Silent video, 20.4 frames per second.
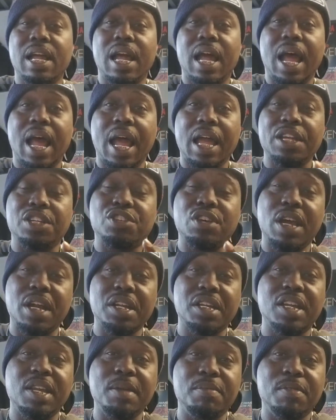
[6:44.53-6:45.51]
I try to
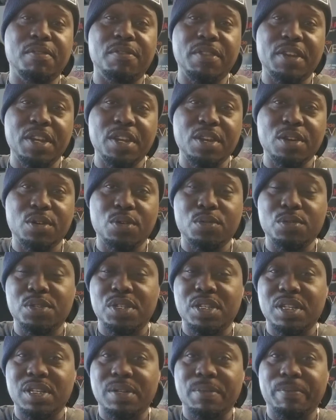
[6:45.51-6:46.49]
keep the
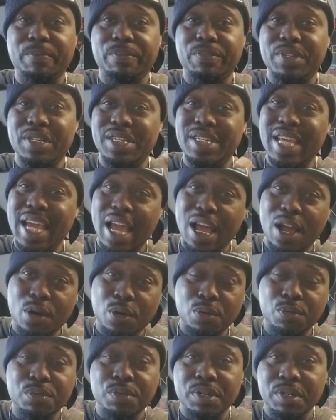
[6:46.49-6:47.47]
videos
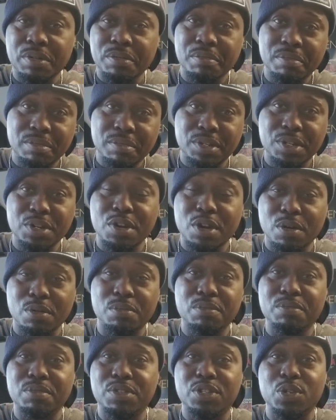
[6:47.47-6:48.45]
down, you know,
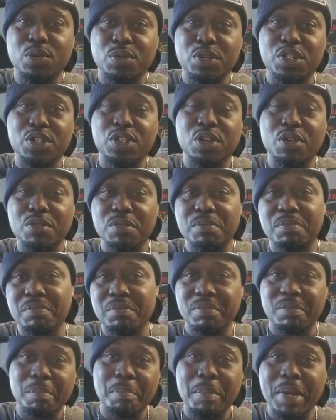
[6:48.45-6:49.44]
to a certain
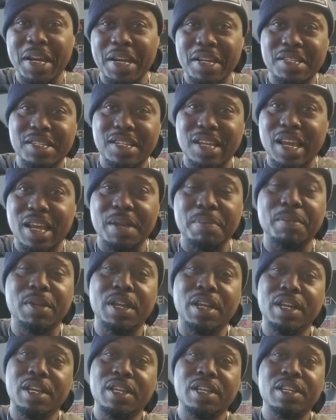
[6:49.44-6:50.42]
minute type,
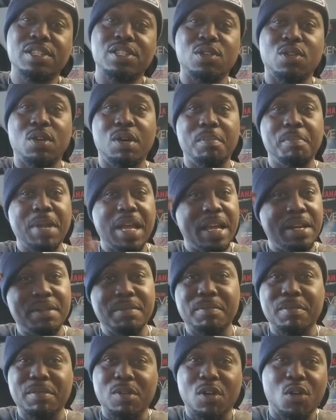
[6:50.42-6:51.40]
so I'm not
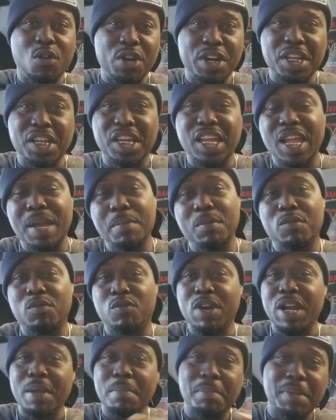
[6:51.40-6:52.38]
on the camera
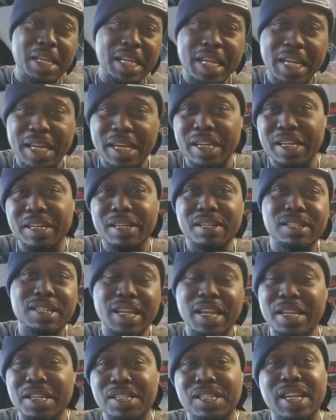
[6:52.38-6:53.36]
rambling and
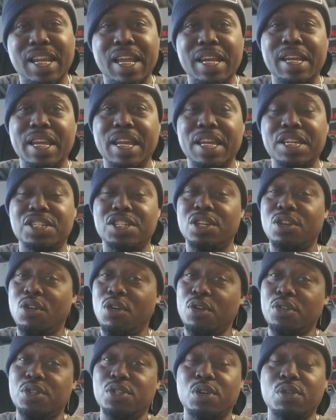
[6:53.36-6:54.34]
things of that nature. And
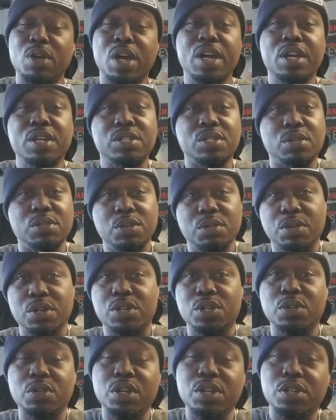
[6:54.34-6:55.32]
also, so you can
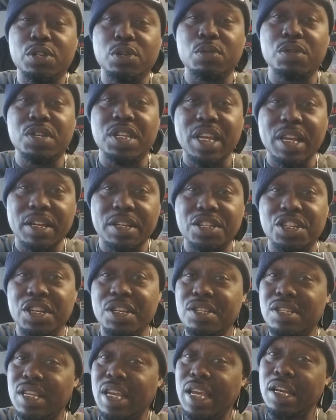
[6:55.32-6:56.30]
do your due
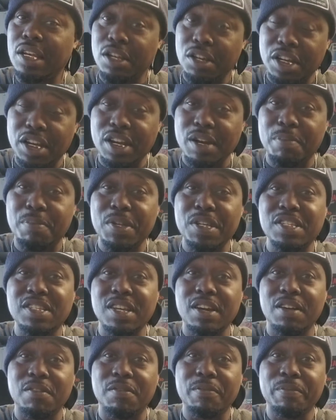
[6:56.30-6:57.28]
diligence and look it up
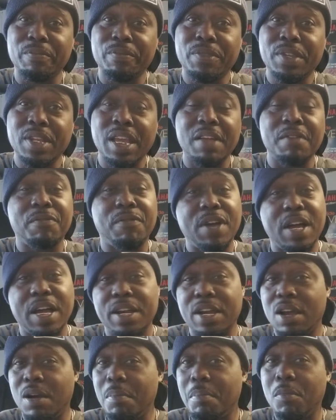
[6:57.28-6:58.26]
yourself and
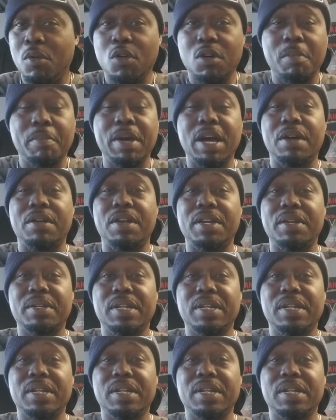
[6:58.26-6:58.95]
find out more about it.